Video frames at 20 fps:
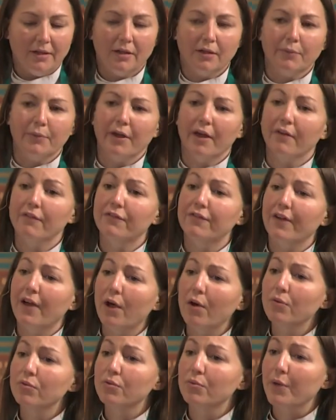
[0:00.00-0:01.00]
We have
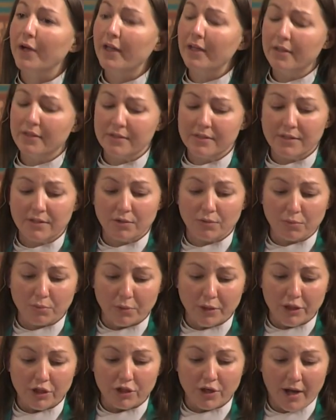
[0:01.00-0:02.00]
found ways to
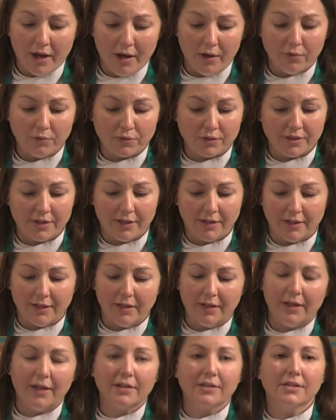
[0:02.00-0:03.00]
reach out and
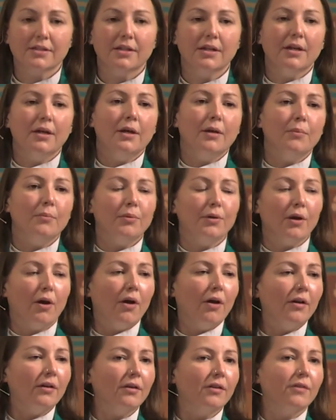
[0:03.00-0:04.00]
connect
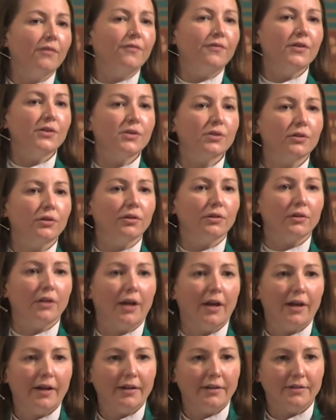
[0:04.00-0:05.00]
beyond the physical
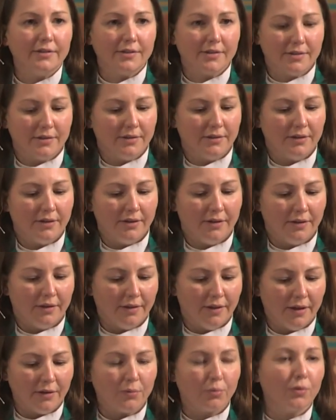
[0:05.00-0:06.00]
lines
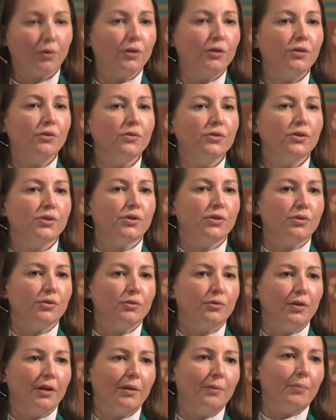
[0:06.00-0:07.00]
that we're used
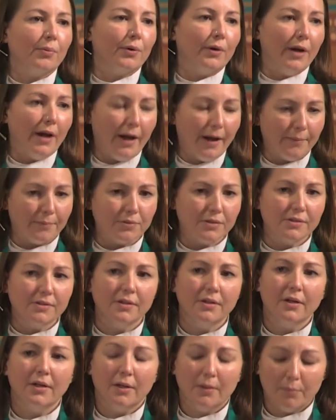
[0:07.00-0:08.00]
to and perhaps
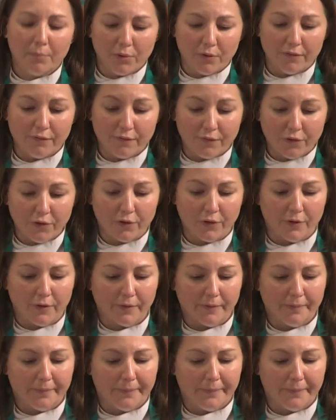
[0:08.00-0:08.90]
prefer.